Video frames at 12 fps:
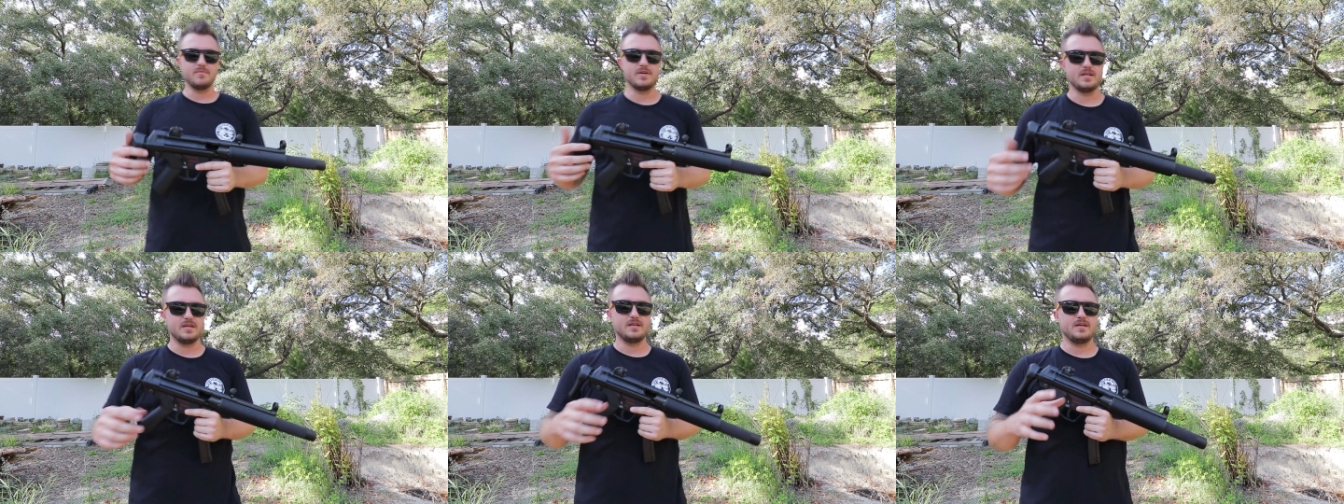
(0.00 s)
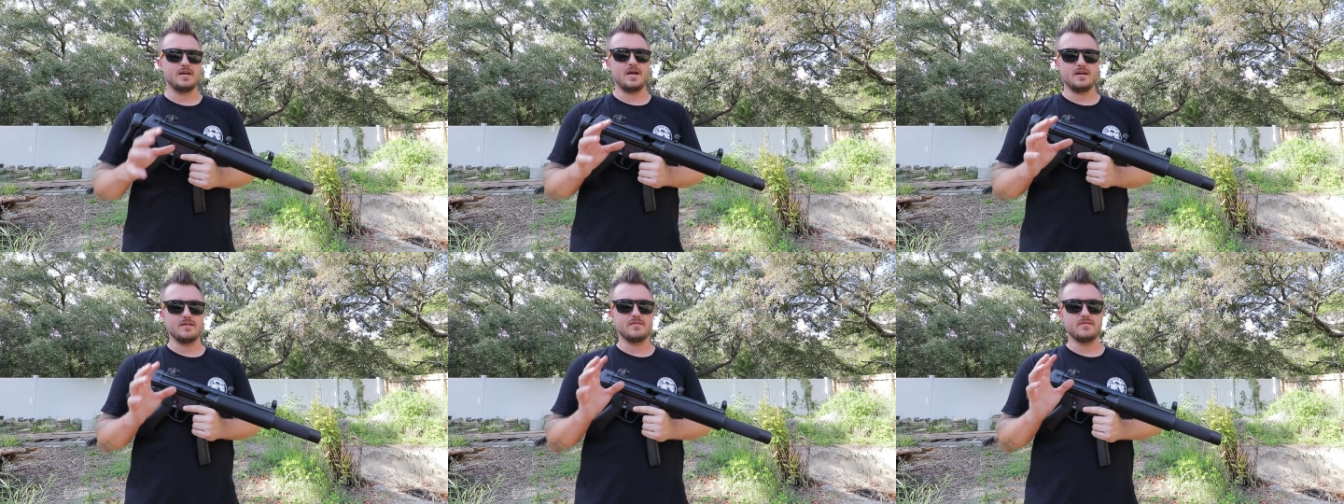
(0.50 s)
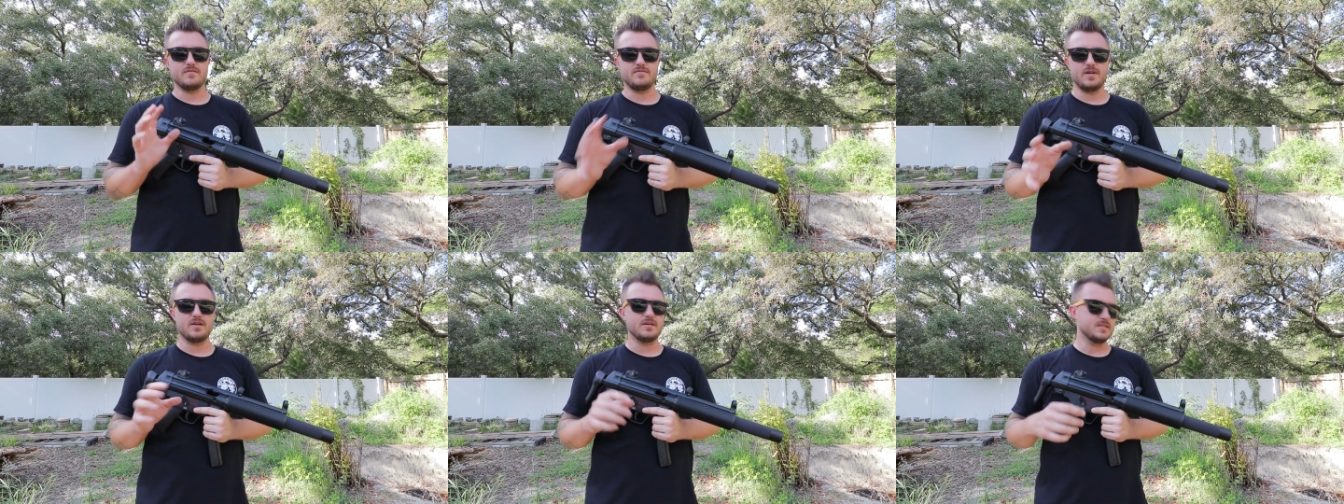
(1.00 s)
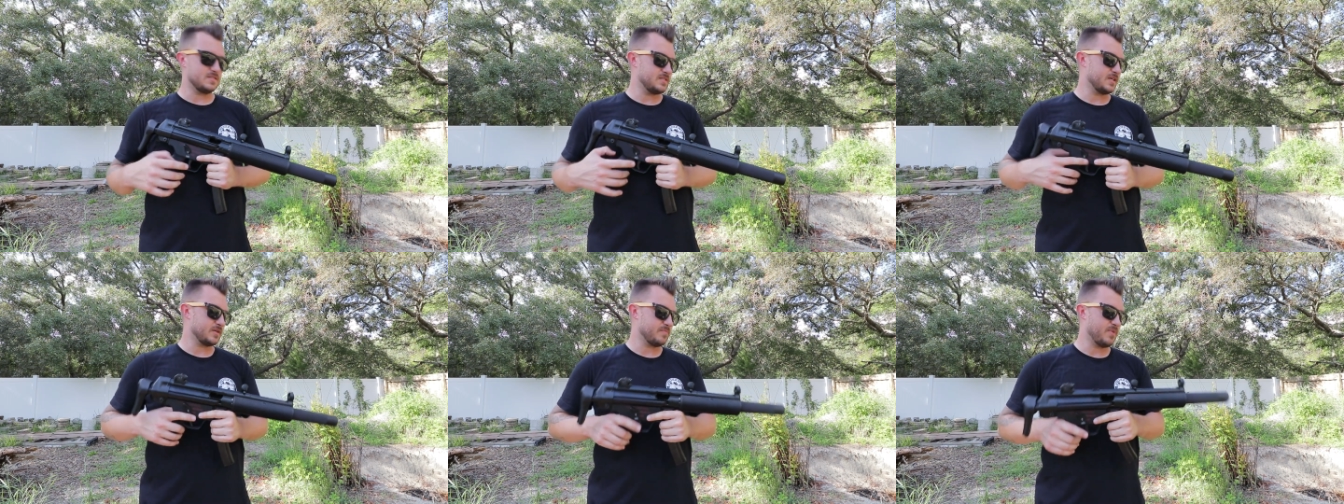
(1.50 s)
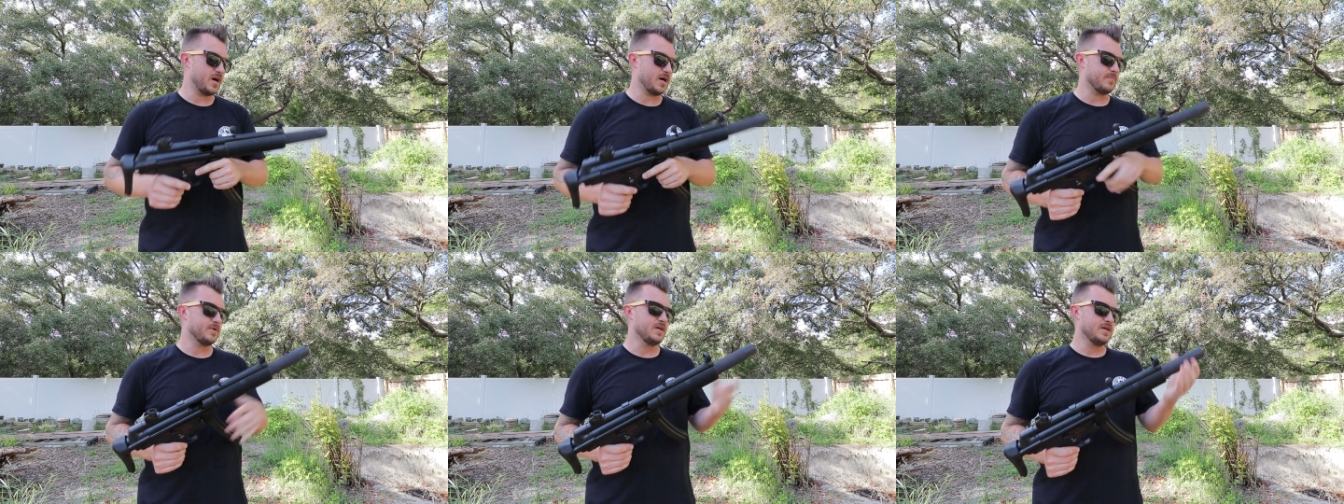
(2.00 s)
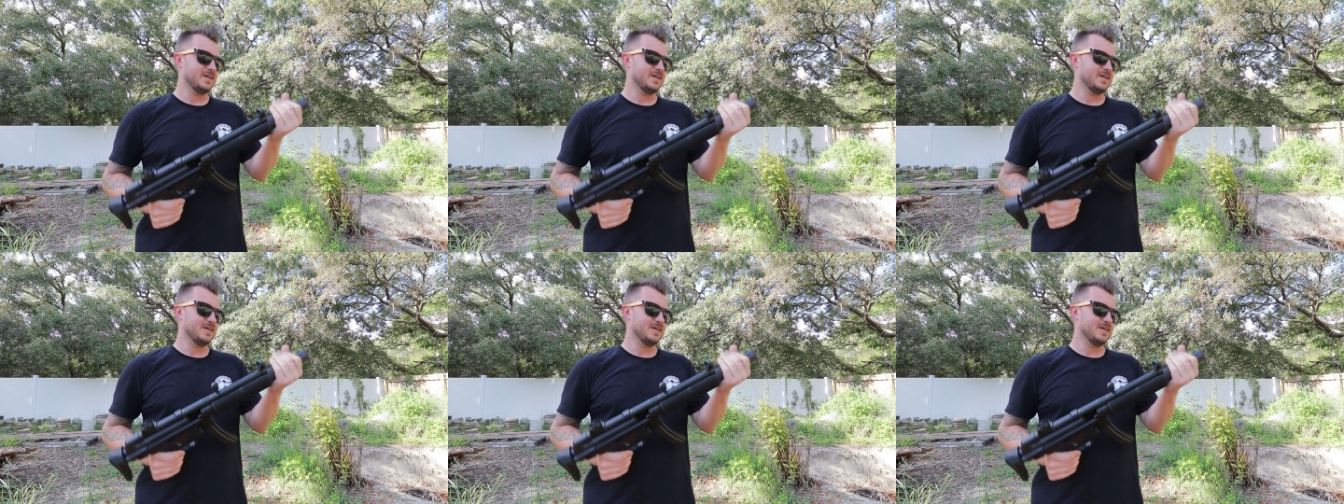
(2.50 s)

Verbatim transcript: but it had a very distinct pop.